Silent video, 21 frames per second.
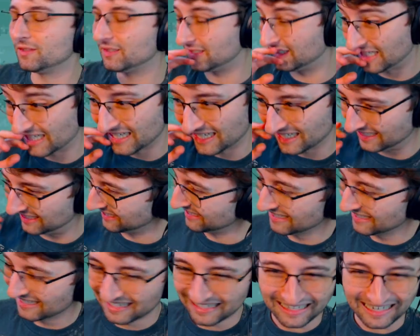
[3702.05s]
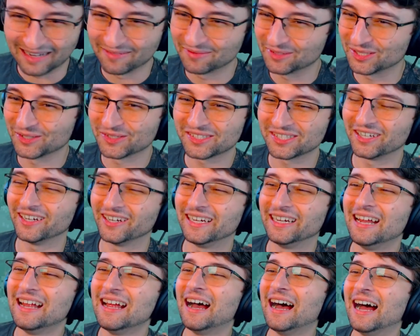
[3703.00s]
Jeez, I'm so
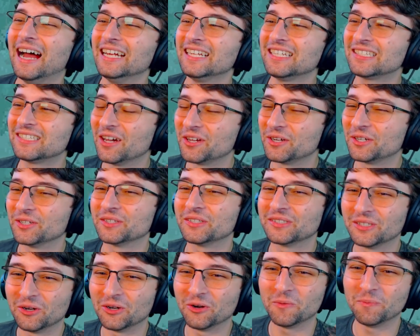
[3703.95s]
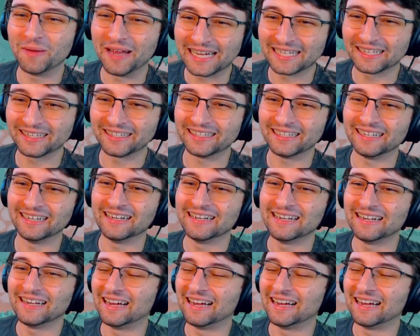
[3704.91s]
sorry. I stutter so badly.